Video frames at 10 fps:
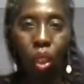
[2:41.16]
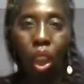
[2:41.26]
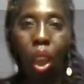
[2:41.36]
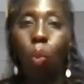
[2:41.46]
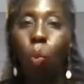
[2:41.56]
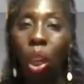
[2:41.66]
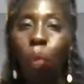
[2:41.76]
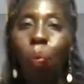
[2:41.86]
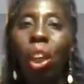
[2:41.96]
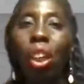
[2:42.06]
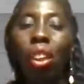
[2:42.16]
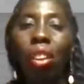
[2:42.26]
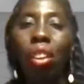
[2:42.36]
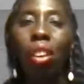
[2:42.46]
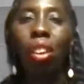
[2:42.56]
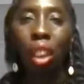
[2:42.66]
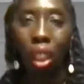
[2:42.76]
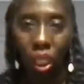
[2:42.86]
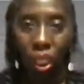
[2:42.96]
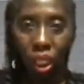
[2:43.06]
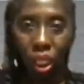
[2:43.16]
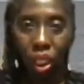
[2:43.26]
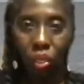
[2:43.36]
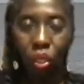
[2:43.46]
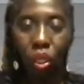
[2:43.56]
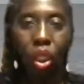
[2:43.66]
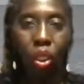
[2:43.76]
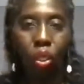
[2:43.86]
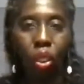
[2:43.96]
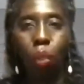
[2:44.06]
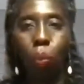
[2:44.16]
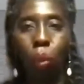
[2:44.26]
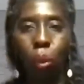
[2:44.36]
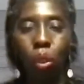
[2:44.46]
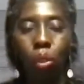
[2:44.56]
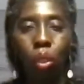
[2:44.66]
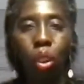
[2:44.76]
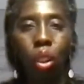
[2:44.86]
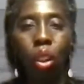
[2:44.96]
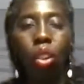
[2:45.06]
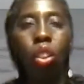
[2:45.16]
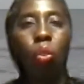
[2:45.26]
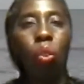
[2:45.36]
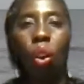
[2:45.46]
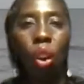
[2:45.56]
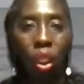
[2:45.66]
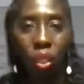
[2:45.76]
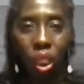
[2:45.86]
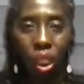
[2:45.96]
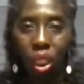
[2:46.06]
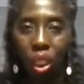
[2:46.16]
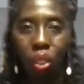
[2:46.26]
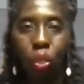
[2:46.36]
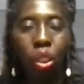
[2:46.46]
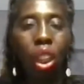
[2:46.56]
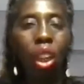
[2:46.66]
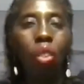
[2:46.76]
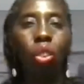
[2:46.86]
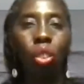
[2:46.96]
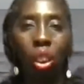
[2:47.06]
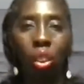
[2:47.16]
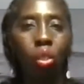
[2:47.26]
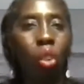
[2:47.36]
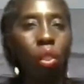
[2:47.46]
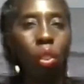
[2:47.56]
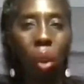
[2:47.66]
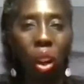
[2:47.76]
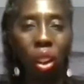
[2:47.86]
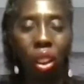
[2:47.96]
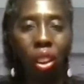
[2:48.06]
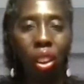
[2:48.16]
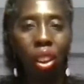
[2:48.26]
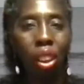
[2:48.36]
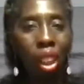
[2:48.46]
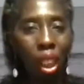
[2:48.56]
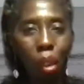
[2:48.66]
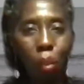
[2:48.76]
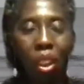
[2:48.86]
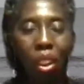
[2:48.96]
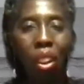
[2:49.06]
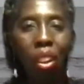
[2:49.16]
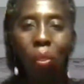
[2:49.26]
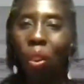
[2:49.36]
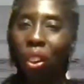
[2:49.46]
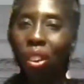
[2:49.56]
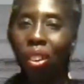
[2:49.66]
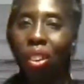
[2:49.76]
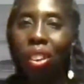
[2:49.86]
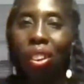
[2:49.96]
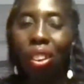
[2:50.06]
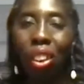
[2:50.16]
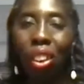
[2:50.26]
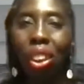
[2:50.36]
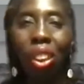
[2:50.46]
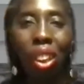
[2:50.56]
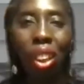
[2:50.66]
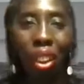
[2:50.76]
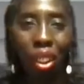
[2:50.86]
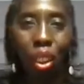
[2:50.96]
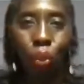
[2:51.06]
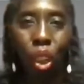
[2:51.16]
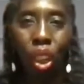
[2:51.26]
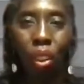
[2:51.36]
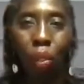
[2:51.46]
And we be Gullah Geechee anointed people. So for all 100 children who they are joining all around the world, they getting me on GullahGeechee.tv.